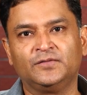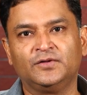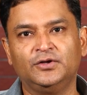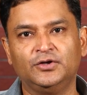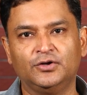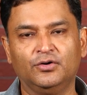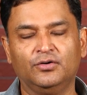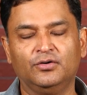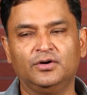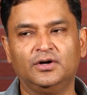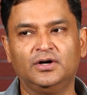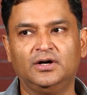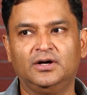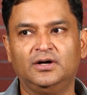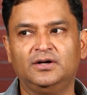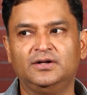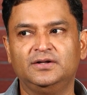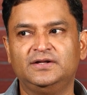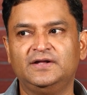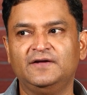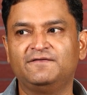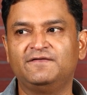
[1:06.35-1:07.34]

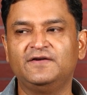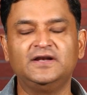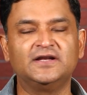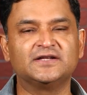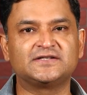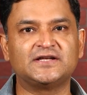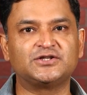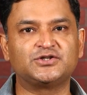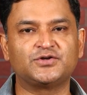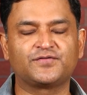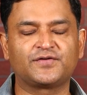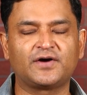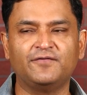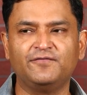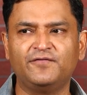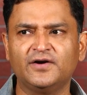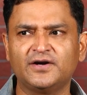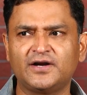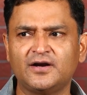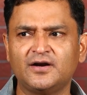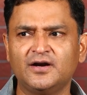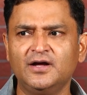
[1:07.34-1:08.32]
They feel a sense of
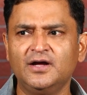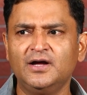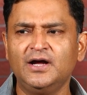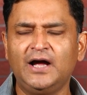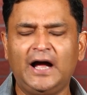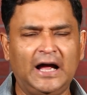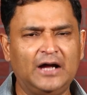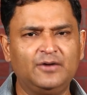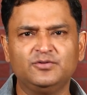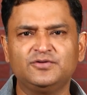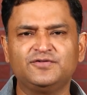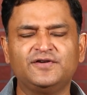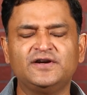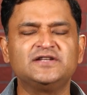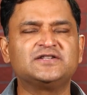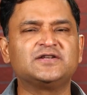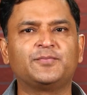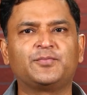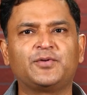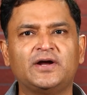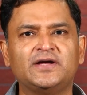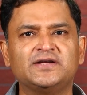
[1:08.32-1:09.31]
comfort, and I was very
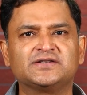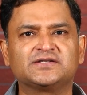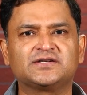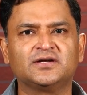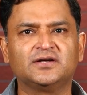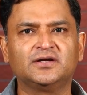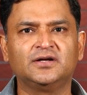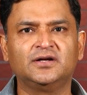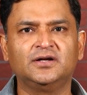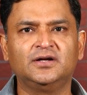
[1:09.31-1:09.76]
surprised.